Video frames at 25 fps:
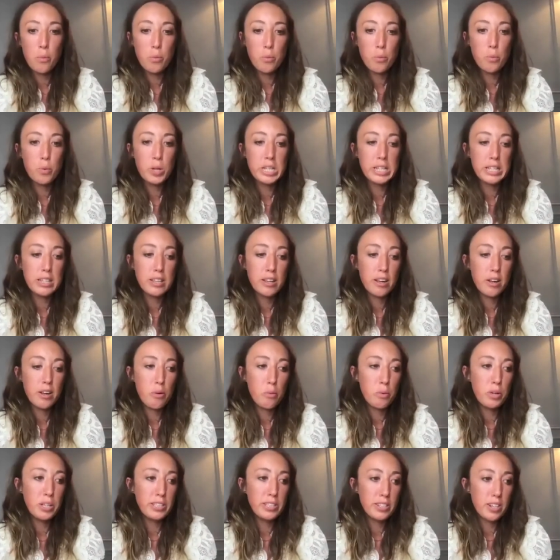we
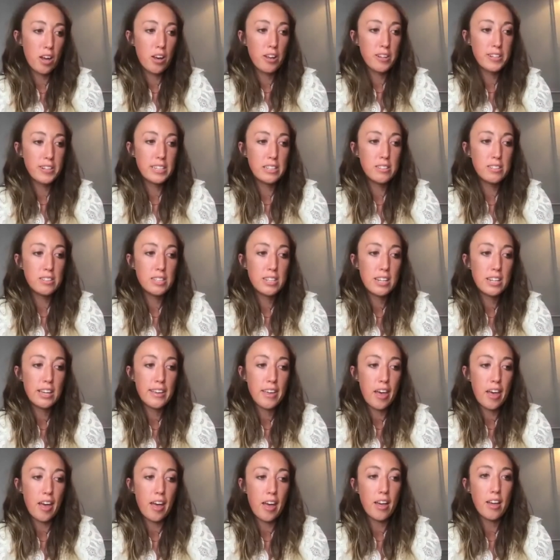we started
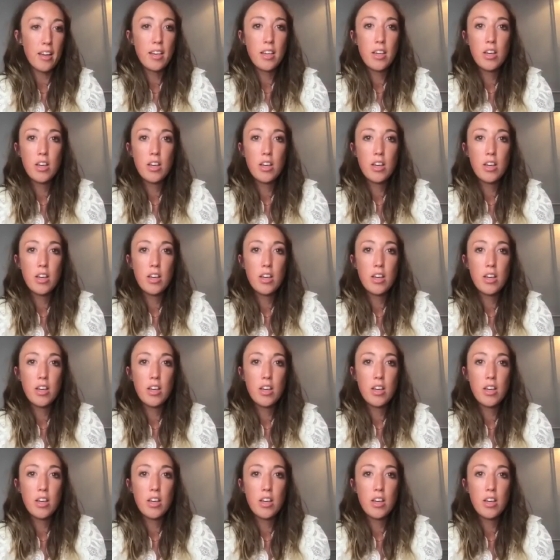Sticker